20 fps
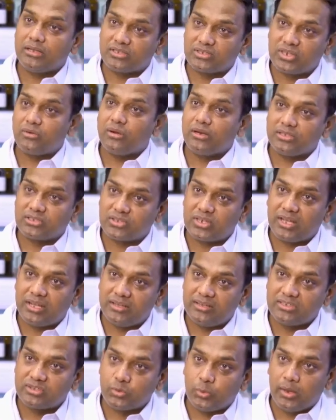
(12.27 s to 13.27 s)
may
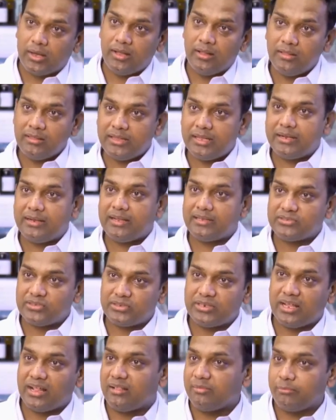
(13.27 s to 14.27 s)
criticize, well, that doesn't
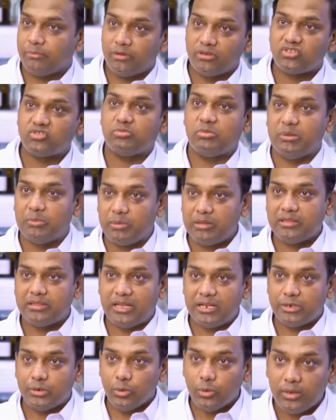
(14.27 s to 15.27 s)
help most people
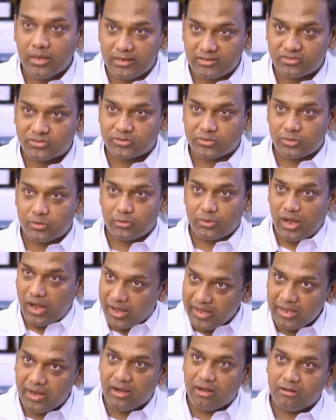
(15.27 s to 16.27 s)
that do get stroke.
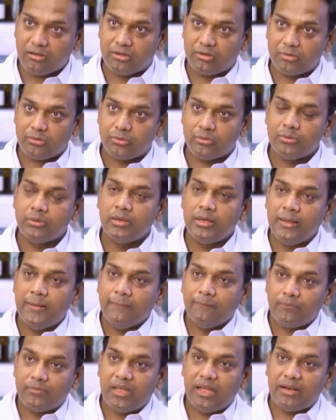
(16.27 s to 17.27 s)
I argue
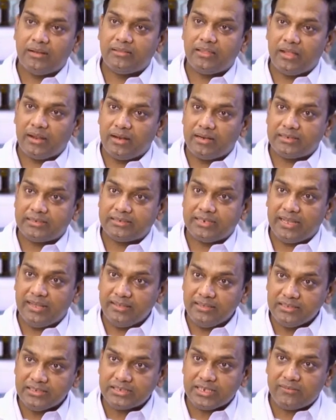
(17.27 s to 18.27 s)
that there are
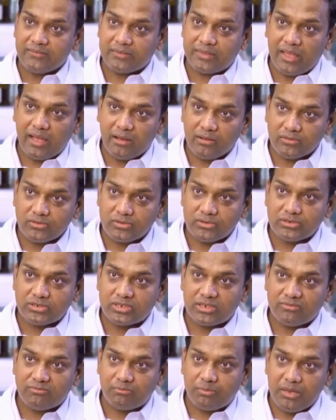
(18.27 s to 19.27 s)
tens of thousands
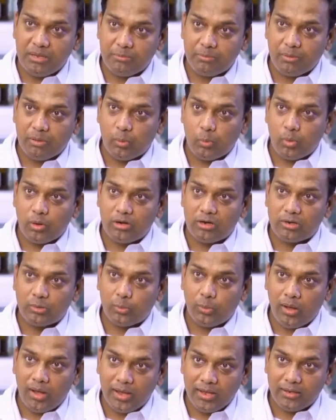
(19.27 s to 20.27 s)
of people
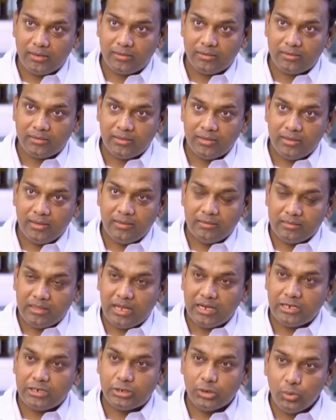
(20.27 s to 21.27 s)
worldwide
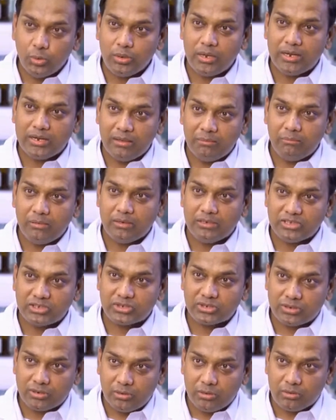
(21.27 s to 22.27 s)
that do get a mini
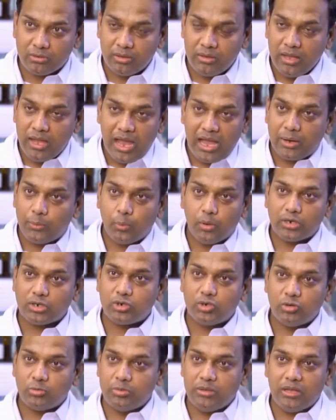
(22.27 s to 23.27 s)
stroke, and what
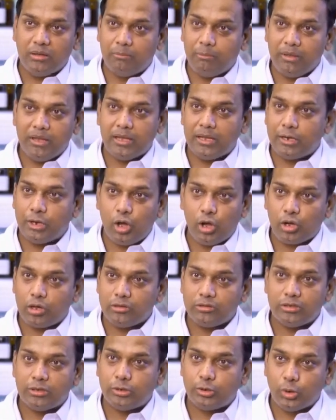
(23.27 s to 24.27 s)
could be a bigger knock
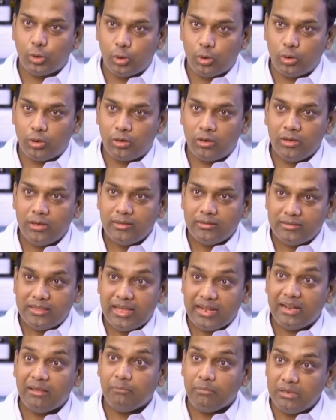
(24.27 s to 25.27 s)
on the door
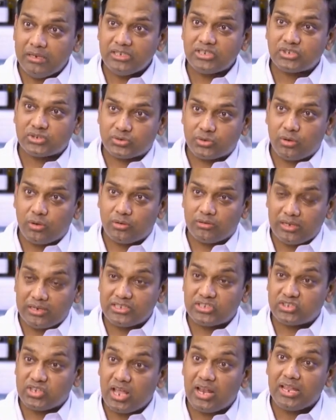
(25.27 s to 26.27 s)
than a mini stroke that
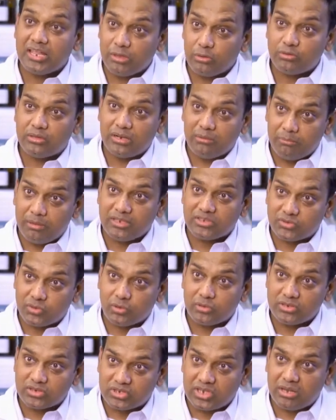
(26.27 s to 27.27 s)
is telling you that a big
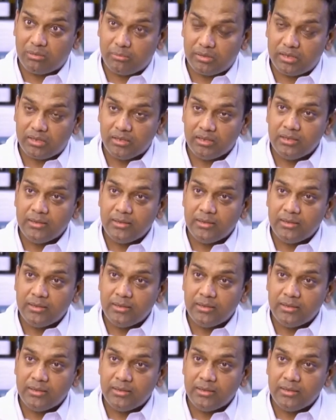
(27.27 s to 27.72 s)
stroke is coming